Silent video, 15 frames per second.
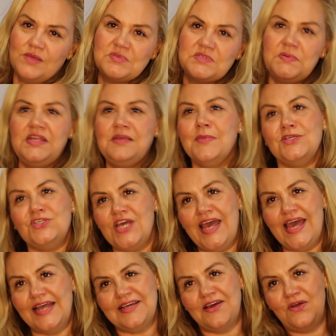I'm spinning my
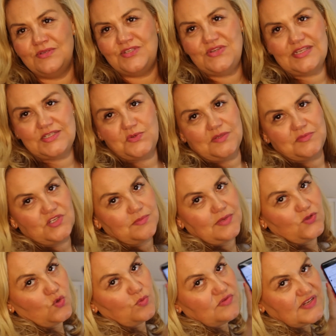chair. I can't do this when I'm doing my
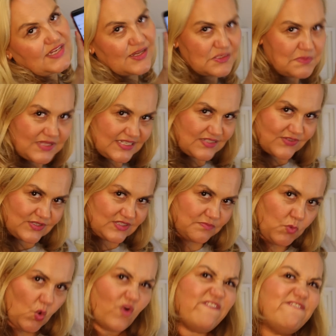normal videos, but this feels
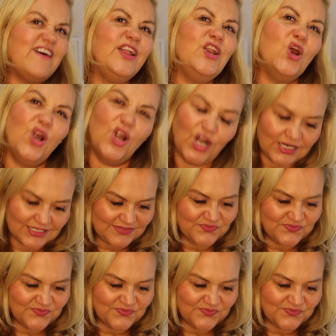more funner.